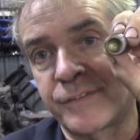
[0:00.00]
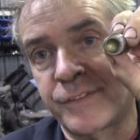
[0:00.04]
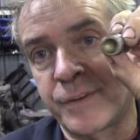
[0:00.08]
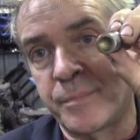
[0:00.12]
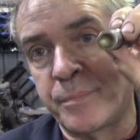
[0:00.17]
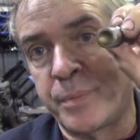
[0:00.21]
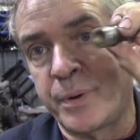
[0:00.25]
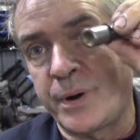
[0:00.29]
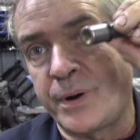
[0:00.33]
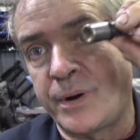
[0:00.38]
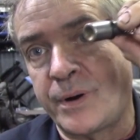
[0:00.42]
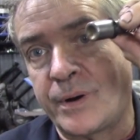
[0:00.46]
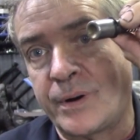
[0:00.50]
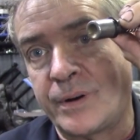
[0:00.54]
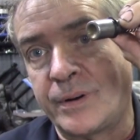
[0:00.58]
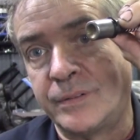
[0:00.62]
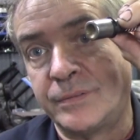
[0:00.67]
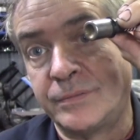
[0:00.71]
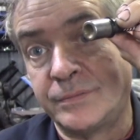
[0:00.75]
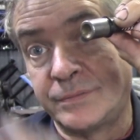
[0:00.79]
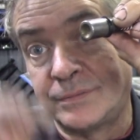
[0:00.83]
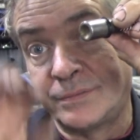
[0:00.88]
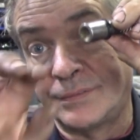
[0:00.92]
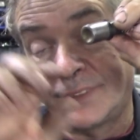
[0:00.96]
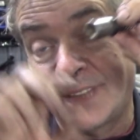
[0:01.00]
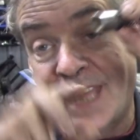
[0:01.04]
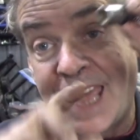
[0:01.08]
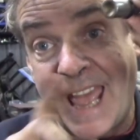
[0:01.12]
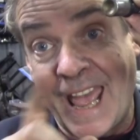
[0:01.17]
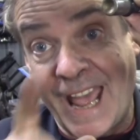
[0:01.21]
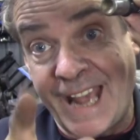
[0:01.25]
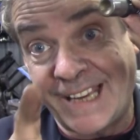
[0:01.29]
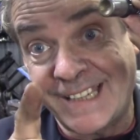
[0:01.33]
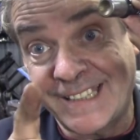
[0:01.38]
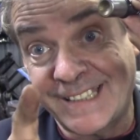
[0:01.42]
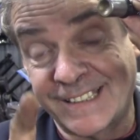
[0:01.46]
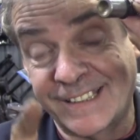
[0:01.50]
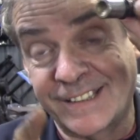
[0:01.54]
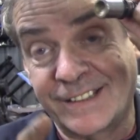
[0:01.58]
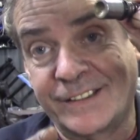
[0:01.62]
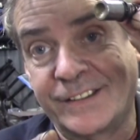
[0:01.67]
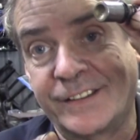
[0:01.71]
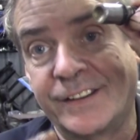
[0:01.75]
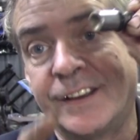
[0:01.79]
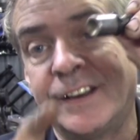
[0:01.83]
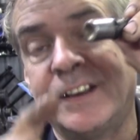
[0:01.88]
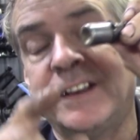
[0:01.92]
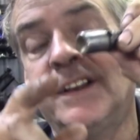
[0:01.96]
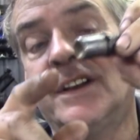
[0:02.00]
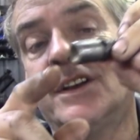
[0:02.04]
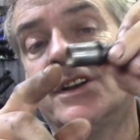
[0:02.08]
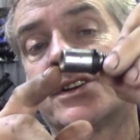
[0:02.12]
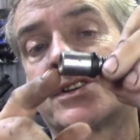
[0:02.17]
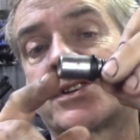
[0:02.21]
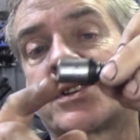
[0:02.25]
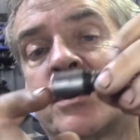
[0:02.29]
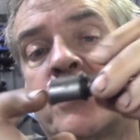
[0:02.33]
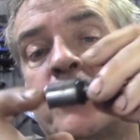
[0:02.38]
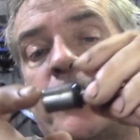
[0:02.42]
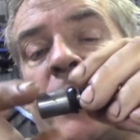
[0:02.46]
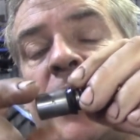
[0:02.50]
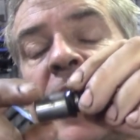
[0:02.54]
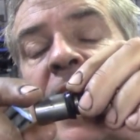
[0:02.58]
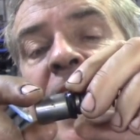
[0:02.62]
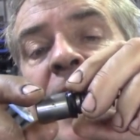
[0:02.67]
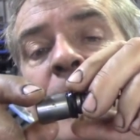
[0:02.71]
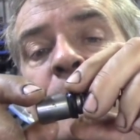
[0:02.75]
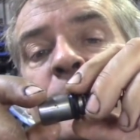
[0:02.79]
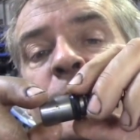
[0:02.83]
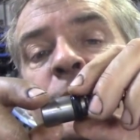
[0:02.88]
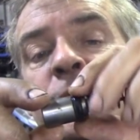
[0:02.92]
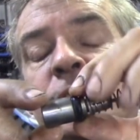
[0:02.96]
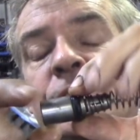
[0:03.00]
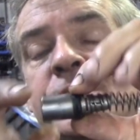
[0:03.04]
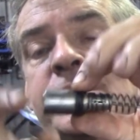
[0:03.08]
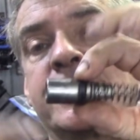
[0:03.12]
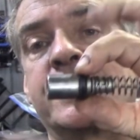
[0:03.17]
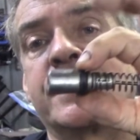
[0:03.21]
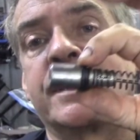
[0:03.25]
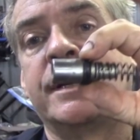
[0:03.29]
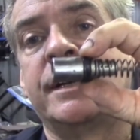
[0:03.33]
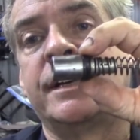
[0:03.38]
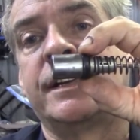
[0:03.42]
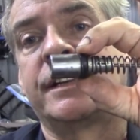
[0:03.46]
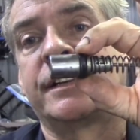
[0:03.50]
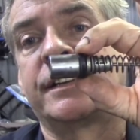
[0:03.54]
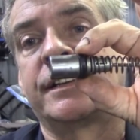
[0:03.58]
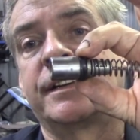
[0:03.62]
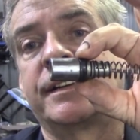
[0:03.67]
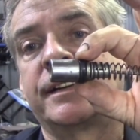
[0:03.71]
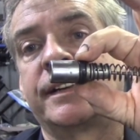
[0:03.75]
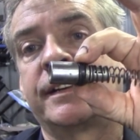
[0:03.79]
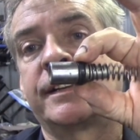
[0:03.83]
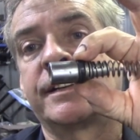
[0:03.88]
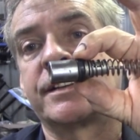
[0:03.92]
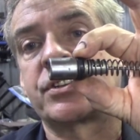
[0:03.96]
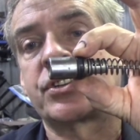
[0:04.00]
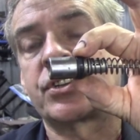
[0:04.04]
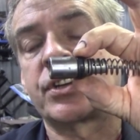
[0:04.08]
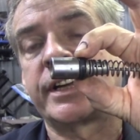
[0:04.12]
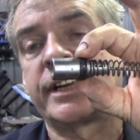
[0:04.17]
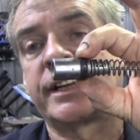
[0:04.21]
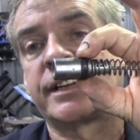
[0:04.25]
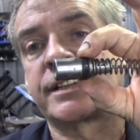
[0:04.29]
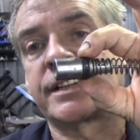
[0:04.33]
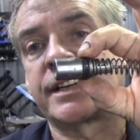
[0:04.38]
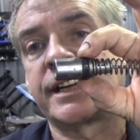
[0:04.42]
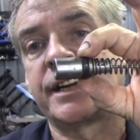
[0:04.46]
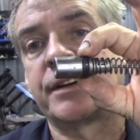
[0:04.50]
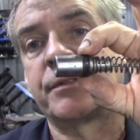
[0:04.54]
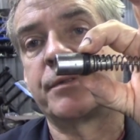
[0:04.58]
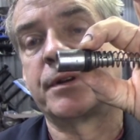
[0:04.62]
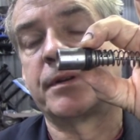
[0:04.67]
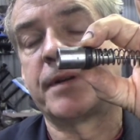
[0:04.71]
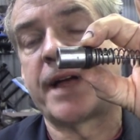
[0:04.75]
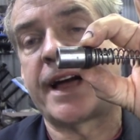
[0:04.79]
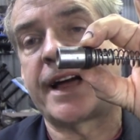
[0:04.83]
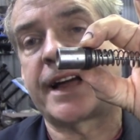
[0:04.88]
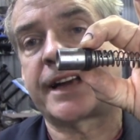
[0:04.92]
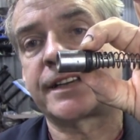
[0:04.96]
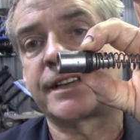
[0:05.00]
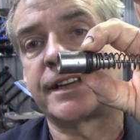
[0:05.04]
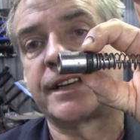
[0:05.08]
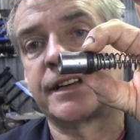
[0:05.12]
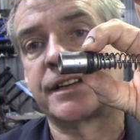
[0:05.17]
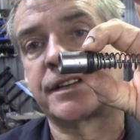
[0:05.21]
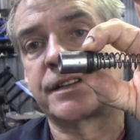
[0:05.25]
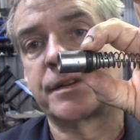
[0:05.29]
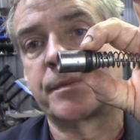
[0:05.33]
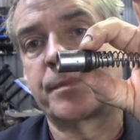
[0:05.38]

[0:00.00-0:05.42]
the bore. Excellent. So what happens is the seals here will act in as the